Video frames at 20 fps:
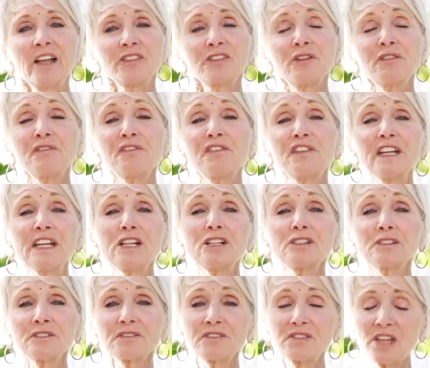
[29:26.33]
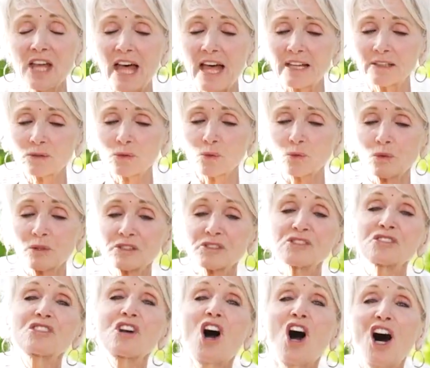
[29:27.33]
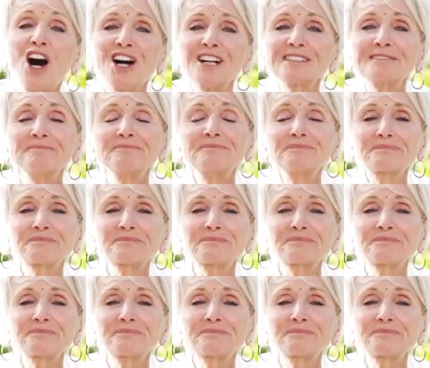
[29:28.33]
the fear of death was gone.